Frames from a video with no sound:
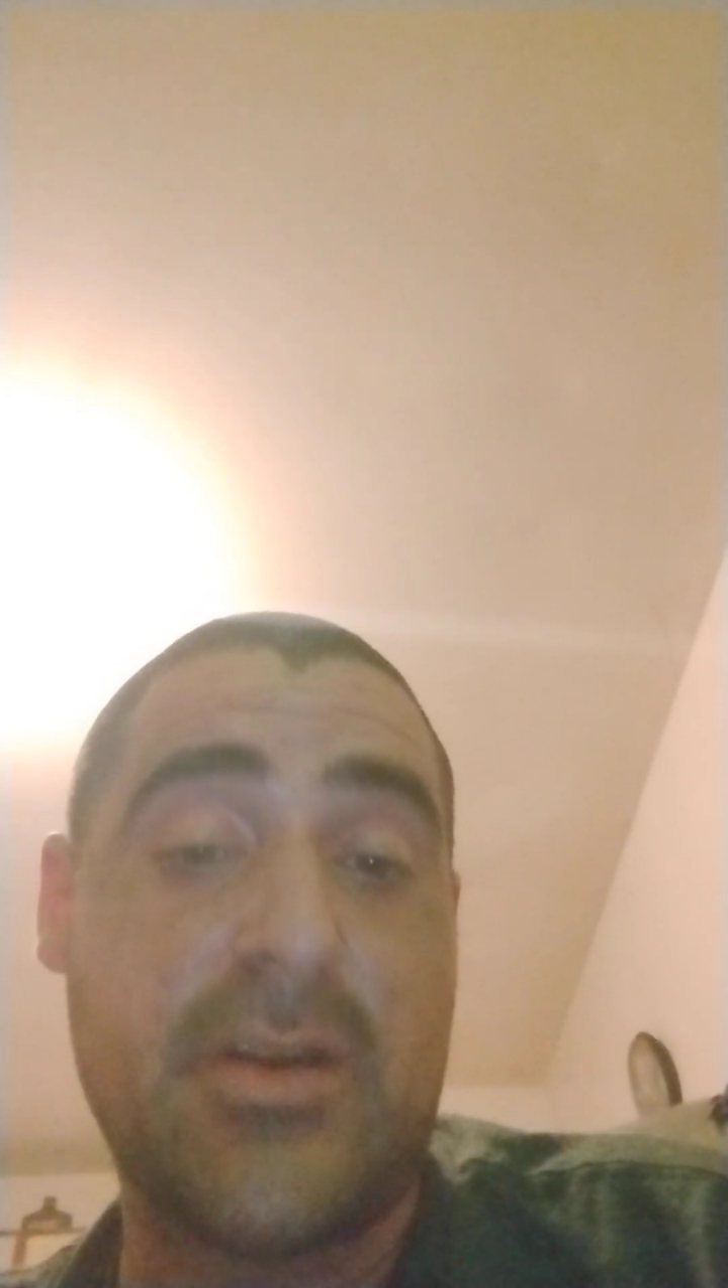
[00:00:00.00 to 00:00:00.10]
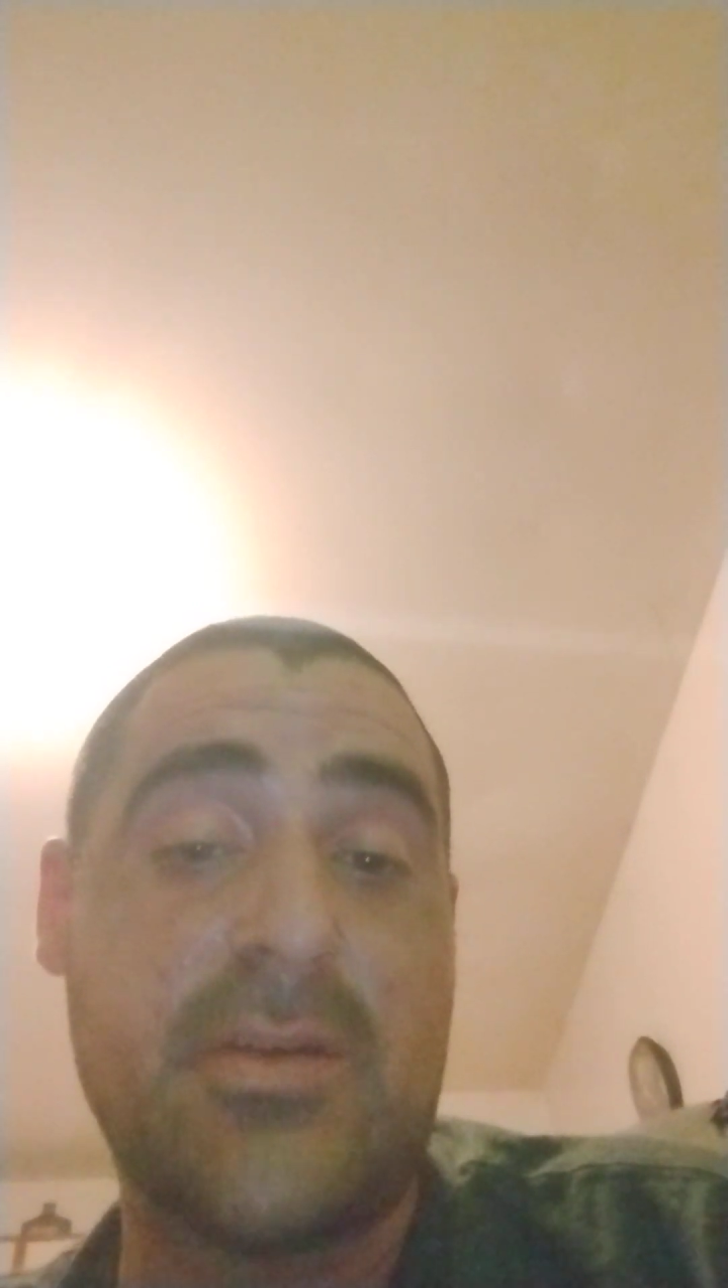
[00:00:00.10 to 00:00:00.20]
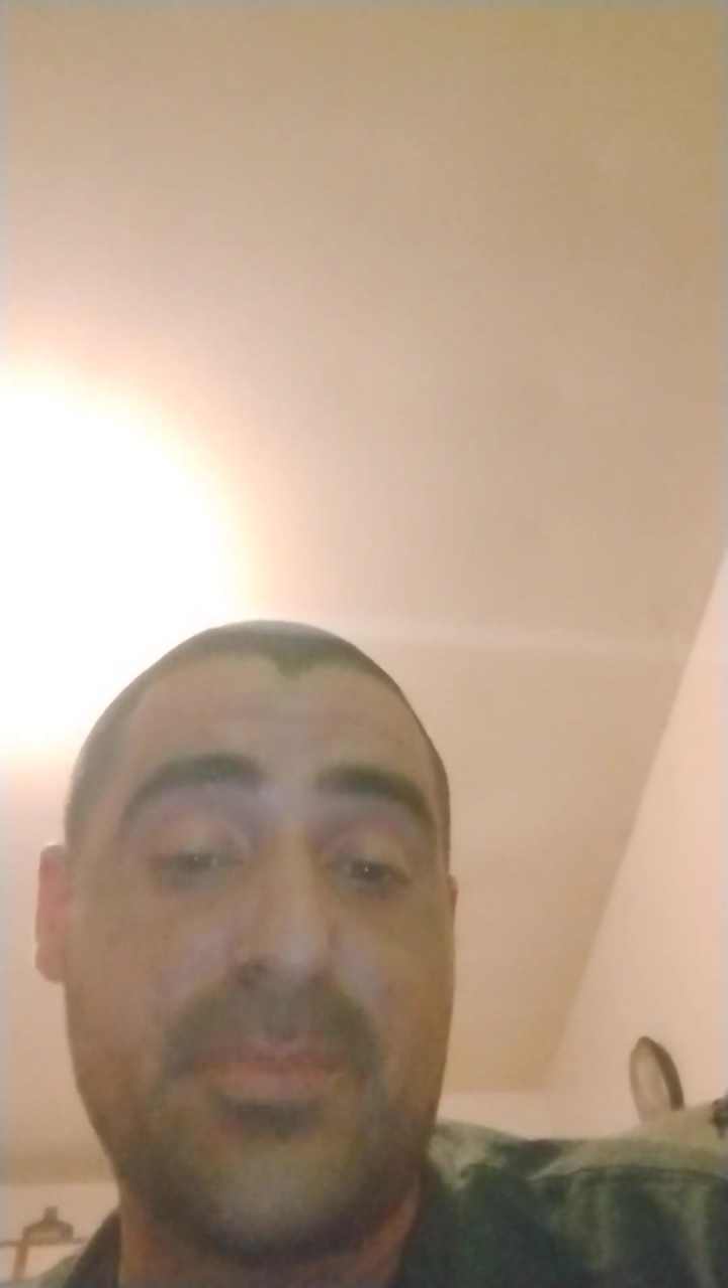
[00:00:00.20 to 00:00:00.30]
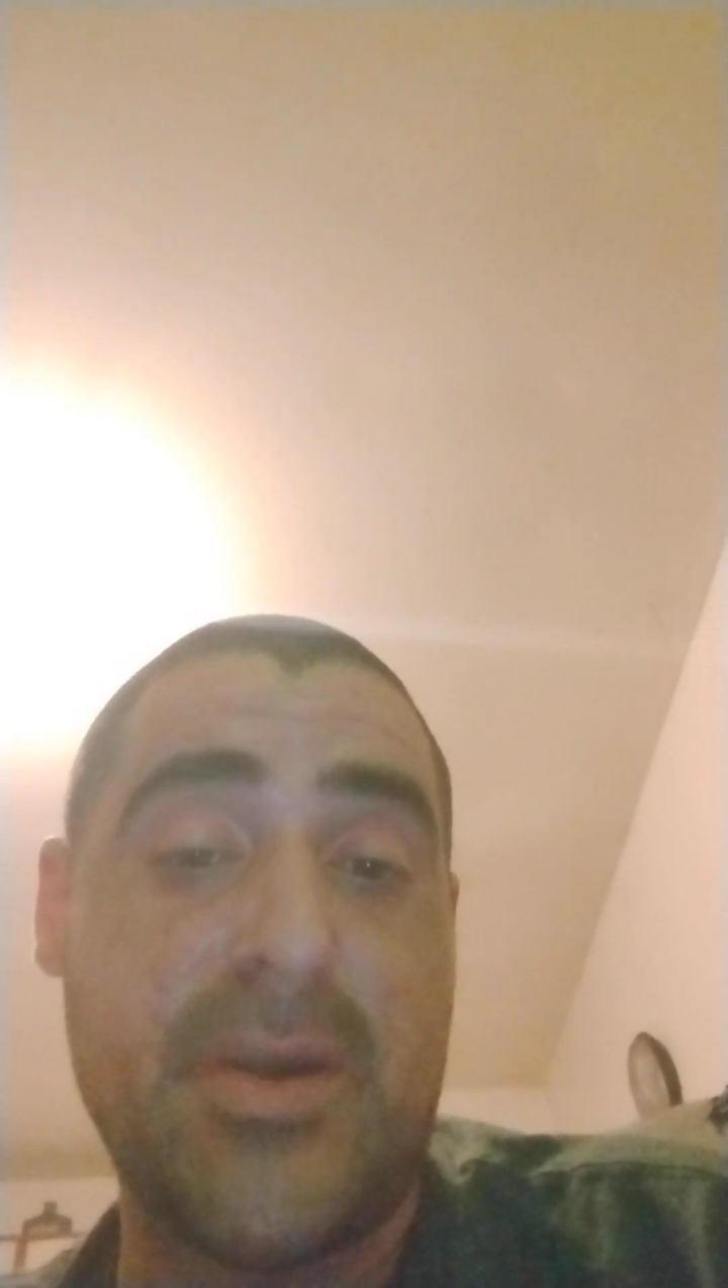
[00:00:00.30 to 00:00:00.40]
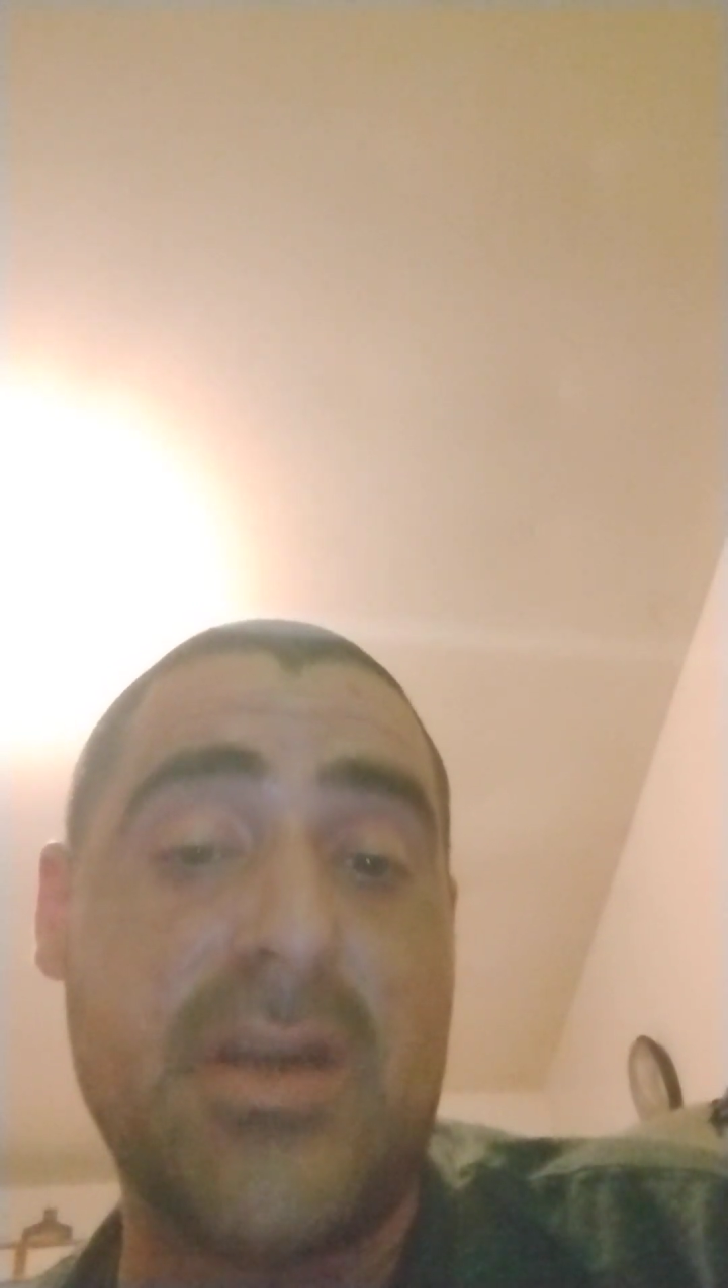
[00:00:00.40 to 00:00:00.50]

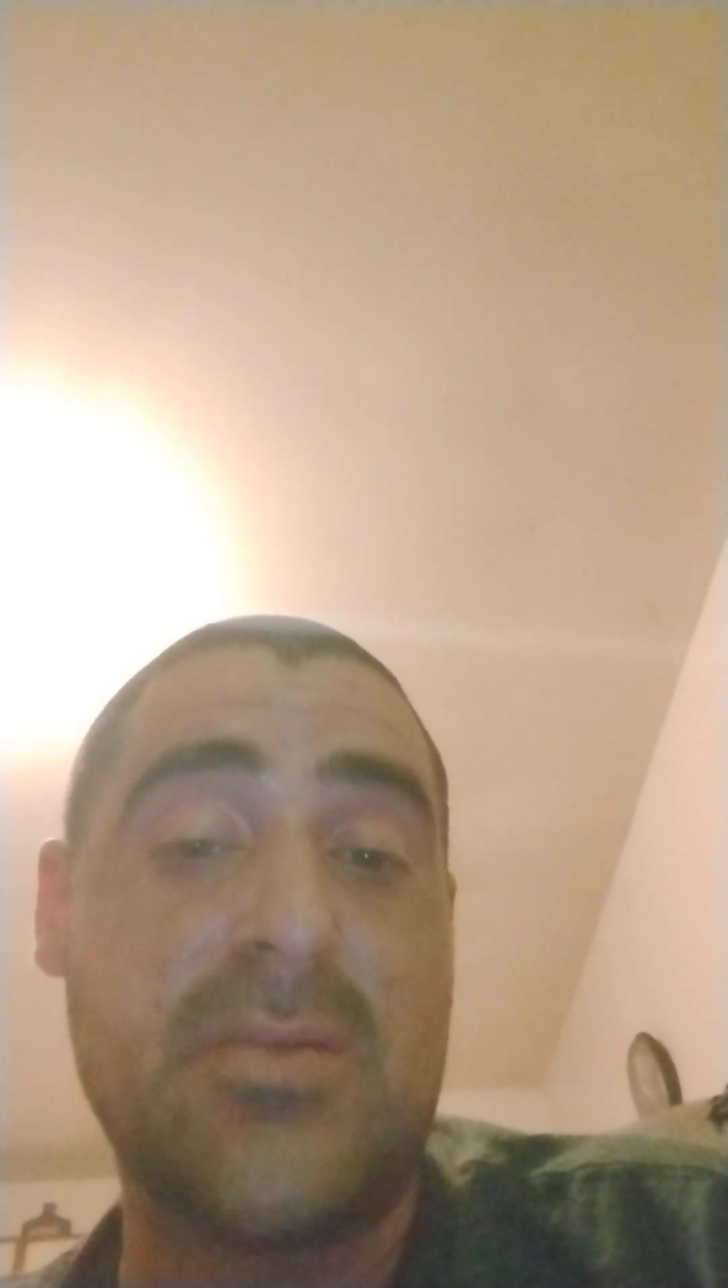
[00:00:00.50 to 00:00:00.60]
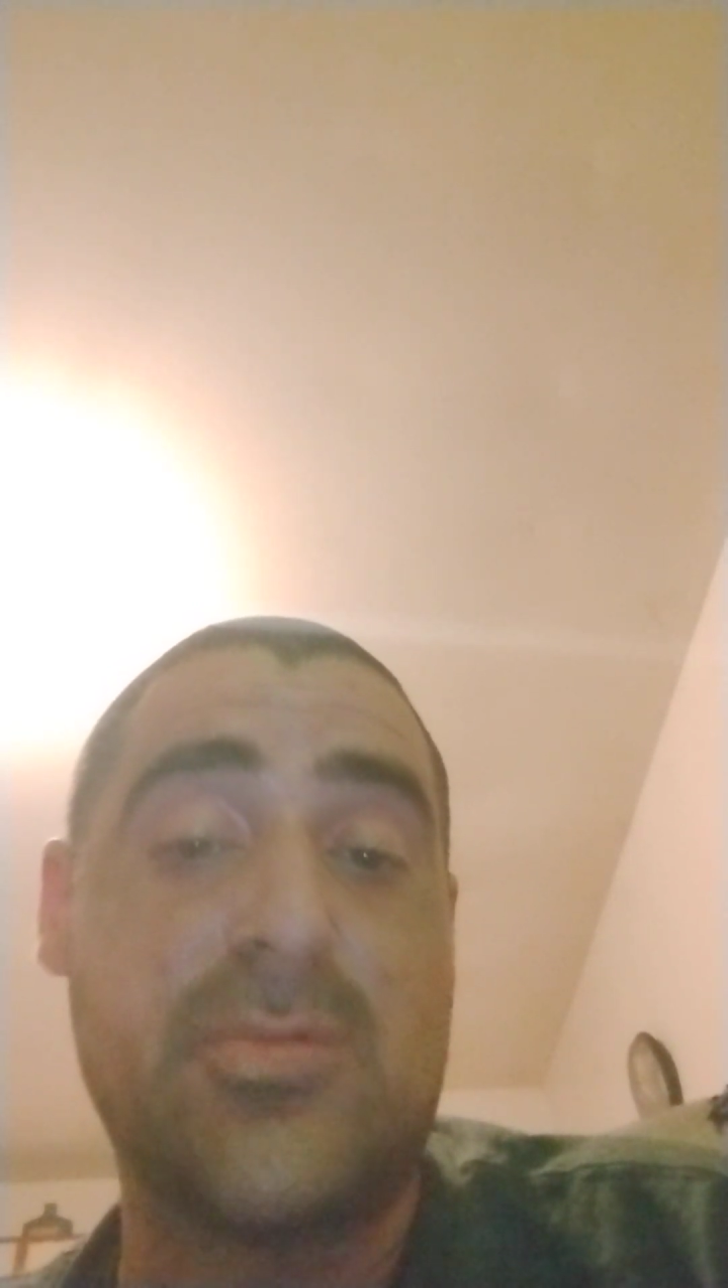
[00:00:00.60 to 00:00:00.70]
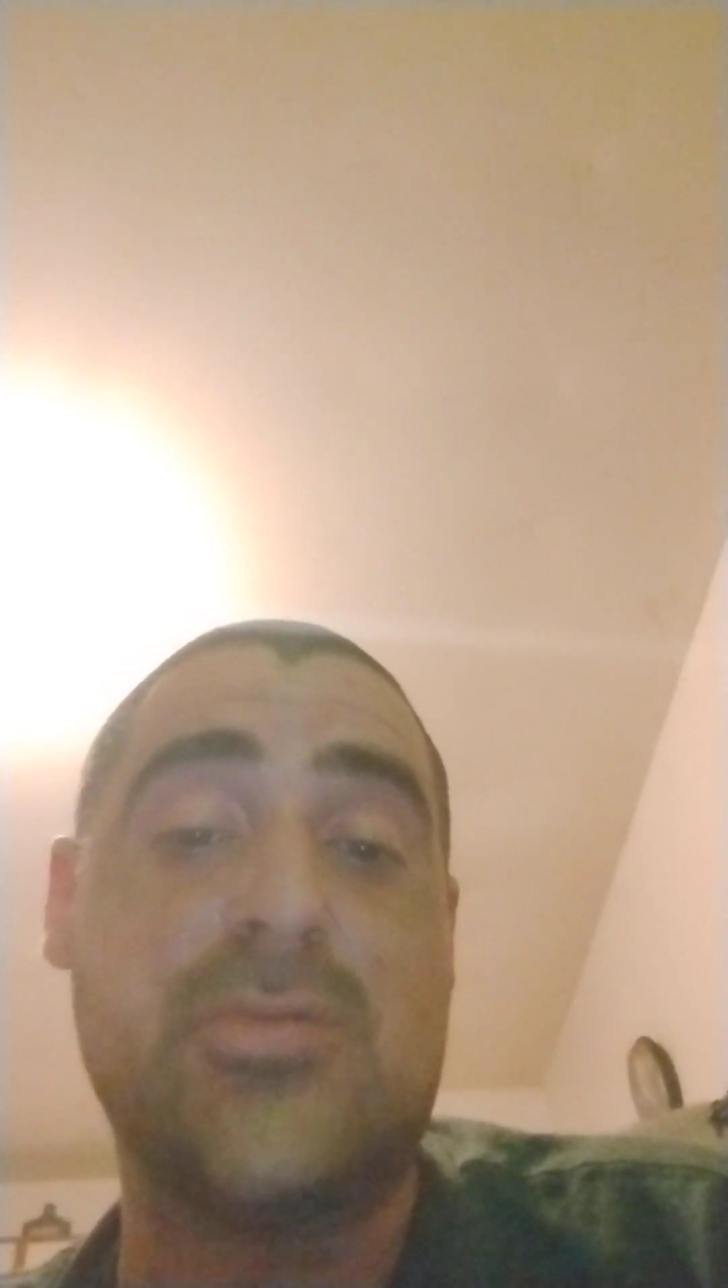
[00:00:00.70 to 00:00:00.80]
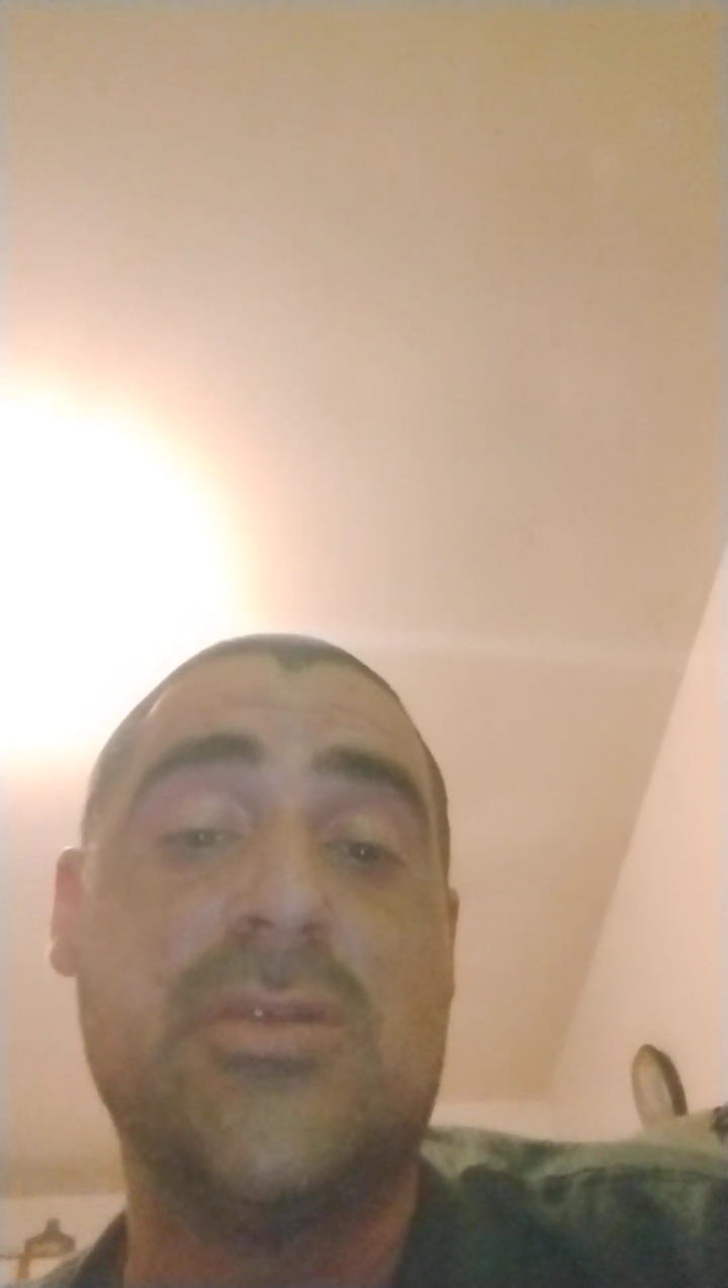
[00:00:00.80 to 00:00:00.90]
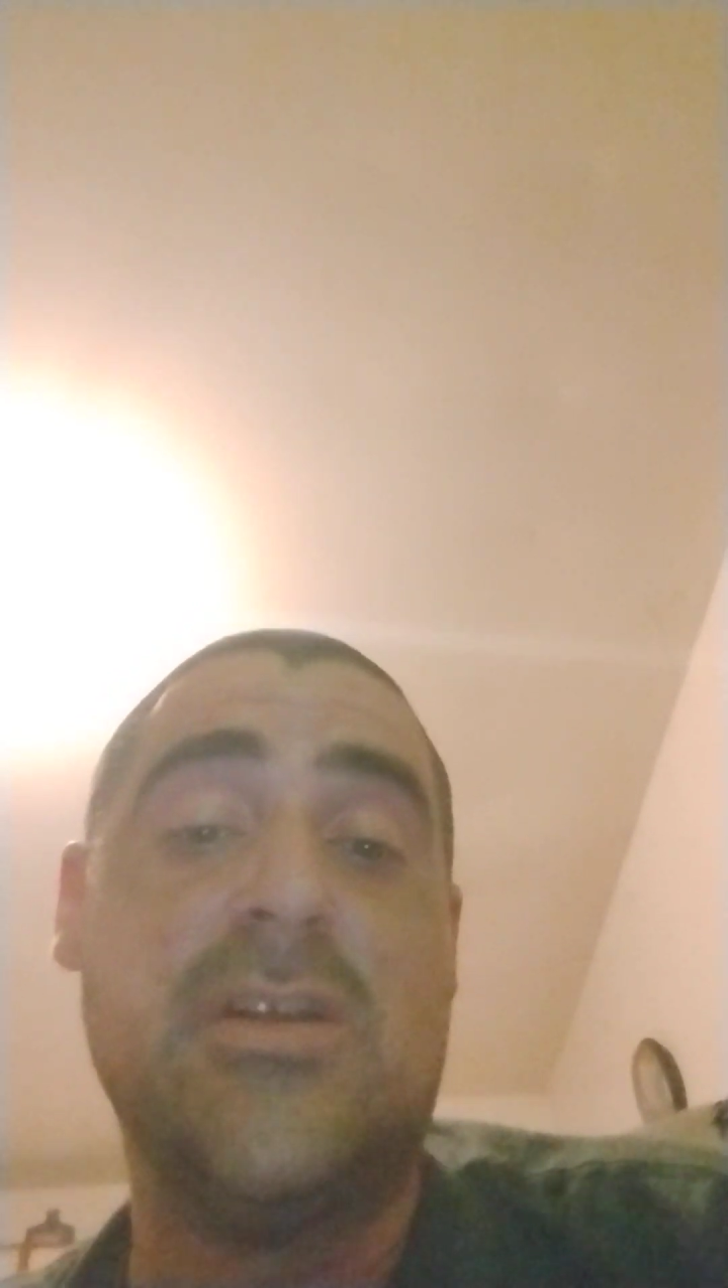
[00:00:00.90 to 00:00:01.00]

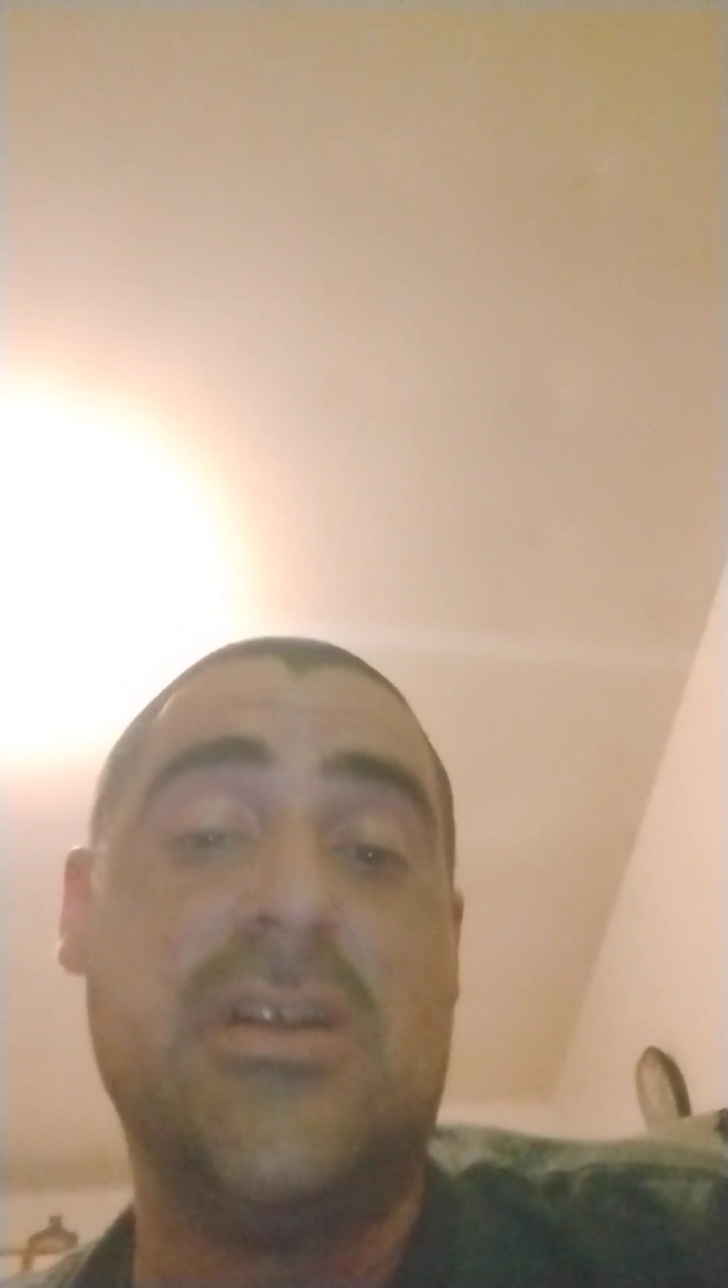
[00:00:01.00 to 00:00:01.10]
compatible.